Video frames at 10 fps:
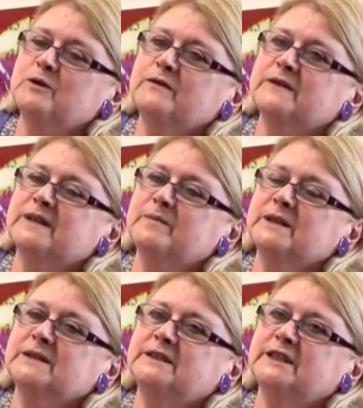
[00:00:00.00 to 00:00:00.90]
looking for
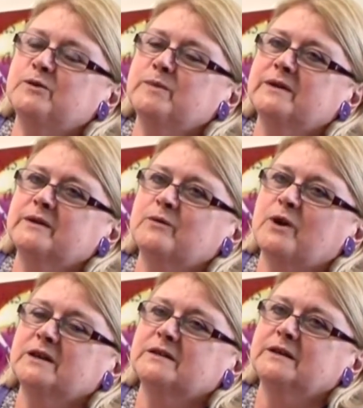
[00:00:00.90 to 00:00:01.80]
something to tell me that the
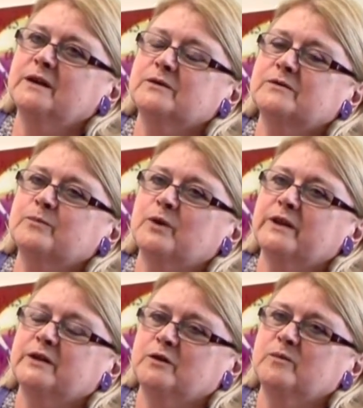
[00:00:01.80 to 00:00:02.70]
writer knows
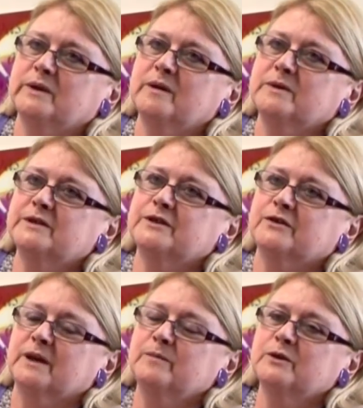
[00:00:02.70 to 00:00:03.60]
what they're doing with their
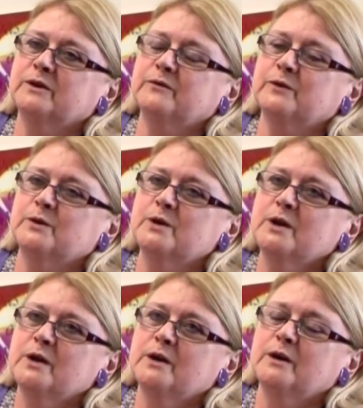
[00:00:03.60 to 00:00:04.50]
material. I'm looking for
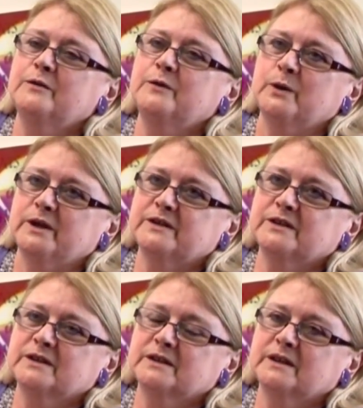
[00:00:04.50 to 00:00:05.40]
a
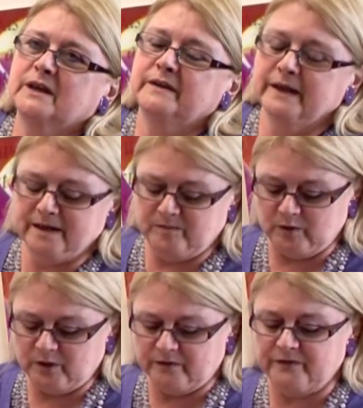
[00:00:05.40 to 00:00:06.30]
voice, and then I'm
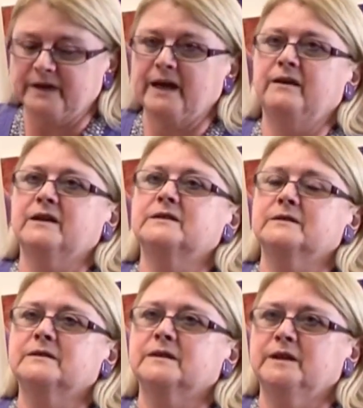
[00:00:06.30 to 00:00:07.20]
looking for
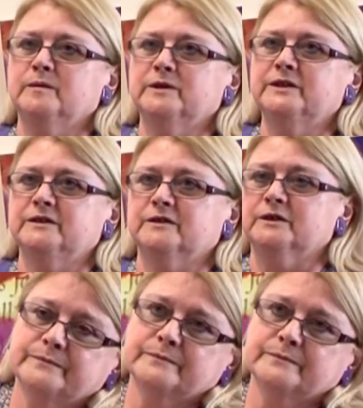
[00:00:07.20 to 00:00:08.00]
characters in the material.